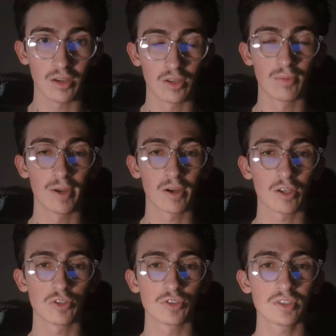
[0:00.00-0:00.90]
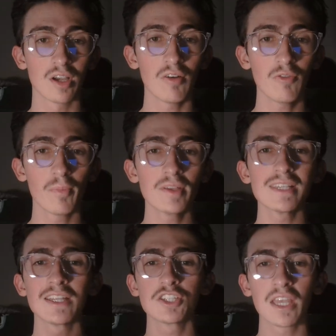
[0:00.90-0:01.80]
an American yourself, we
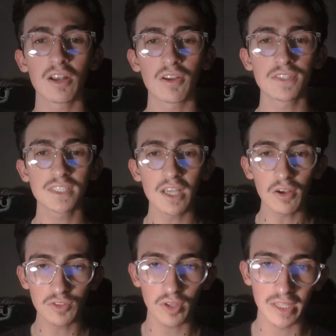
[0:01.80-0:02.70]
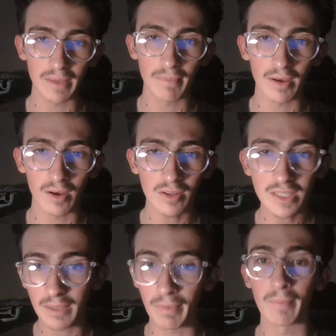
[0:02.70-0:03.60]
must educate ourselves on the
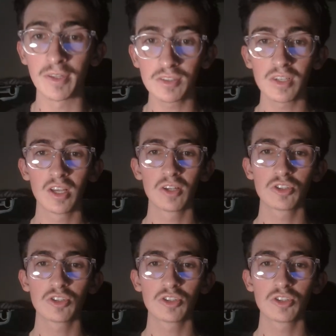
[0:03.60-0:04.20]
on the amendments